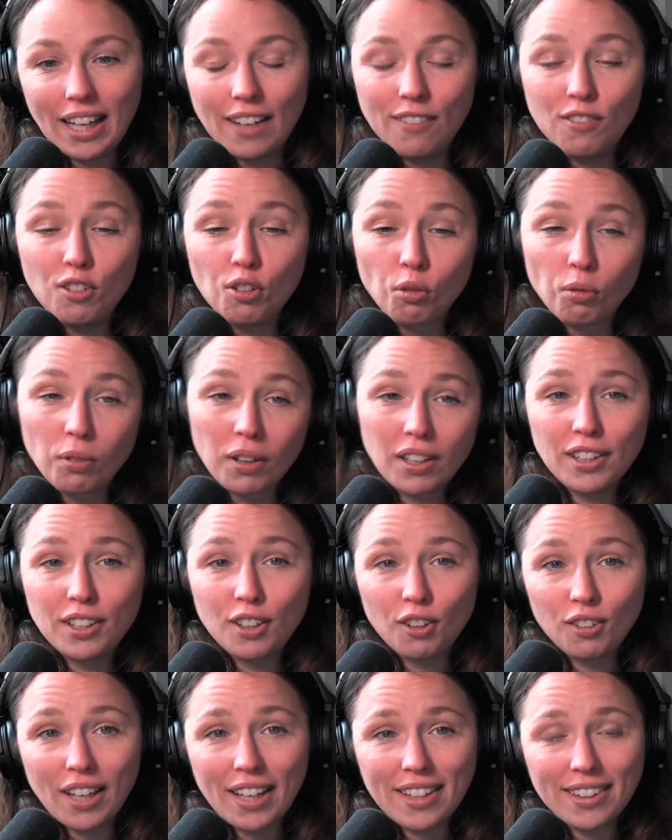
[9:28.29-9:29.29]
And if you really
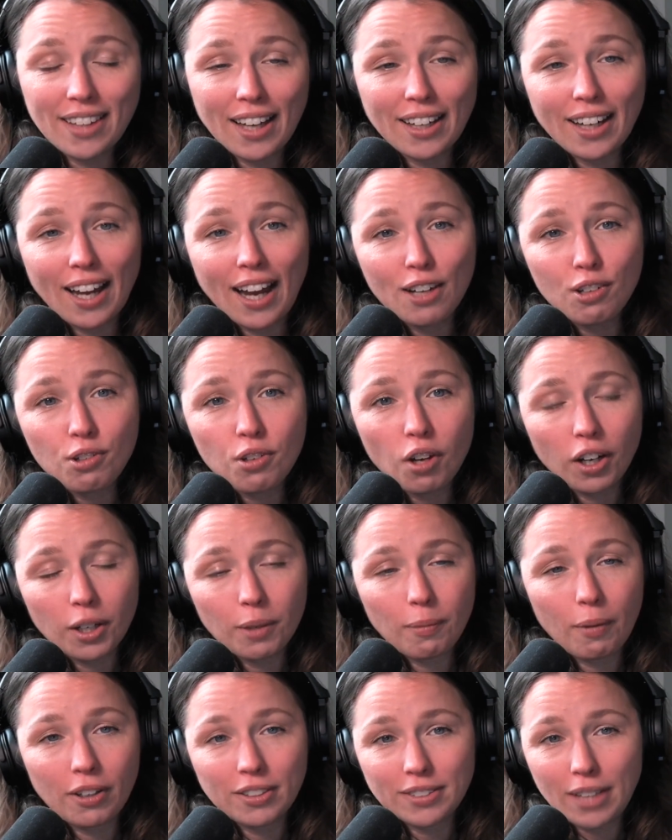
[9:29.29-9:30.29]
don't like that guy who
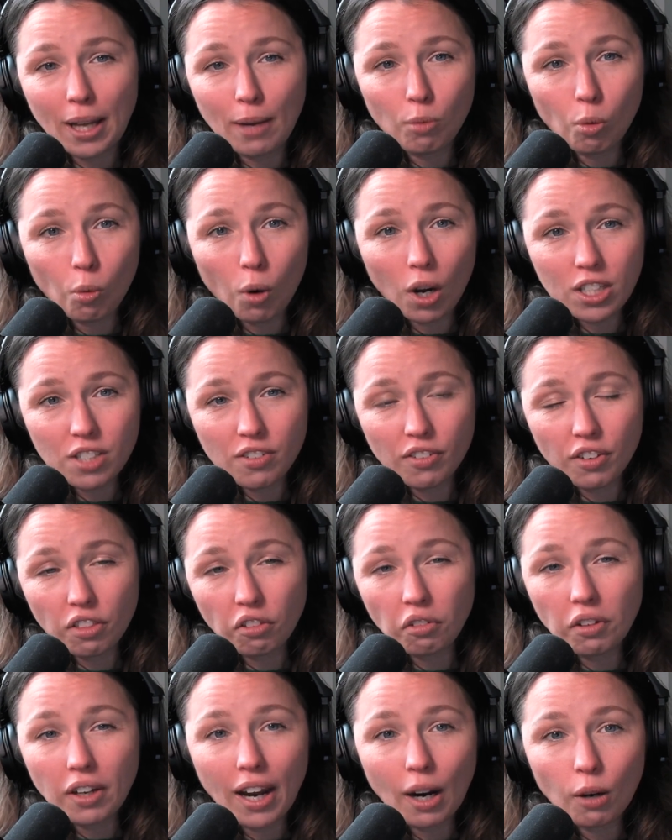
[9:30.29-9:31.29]
talked about his Apple Watch for
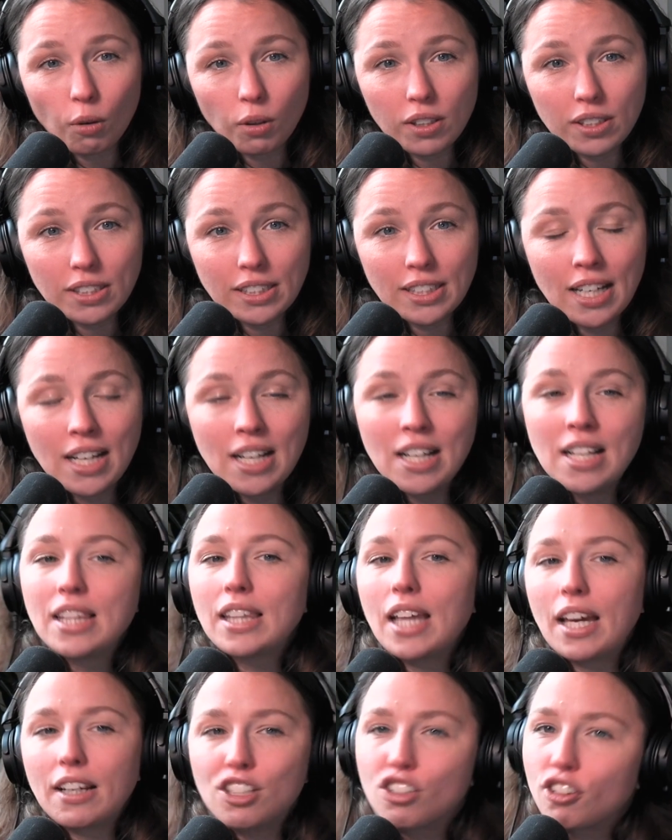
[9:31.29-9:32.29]
three hours,
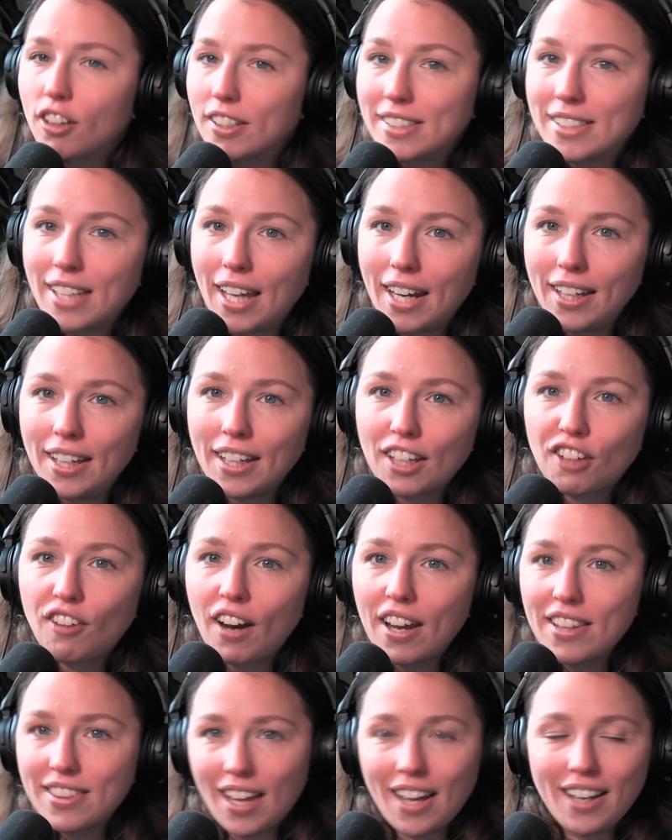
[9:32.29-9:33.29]
Great. like trust that ick,
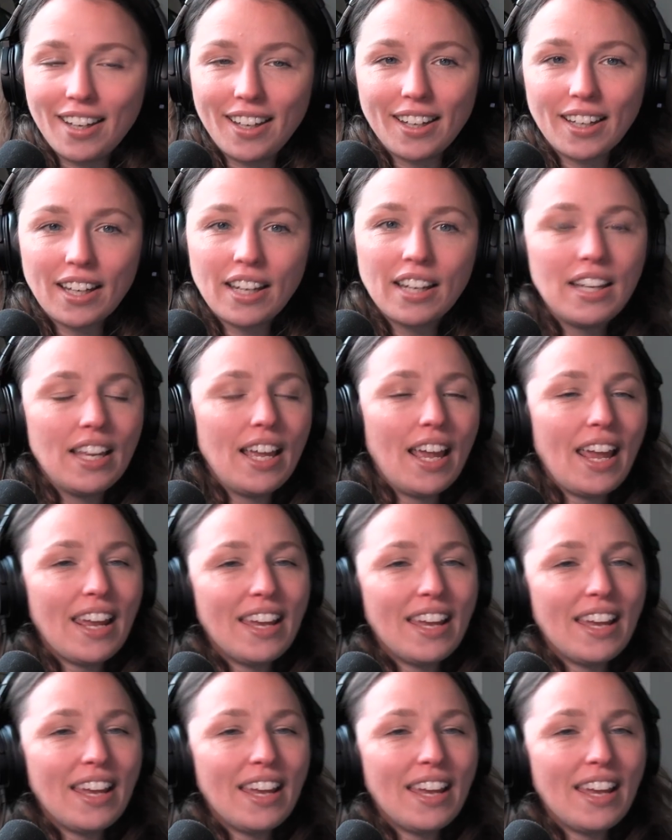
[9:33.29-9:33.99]
ride that ick.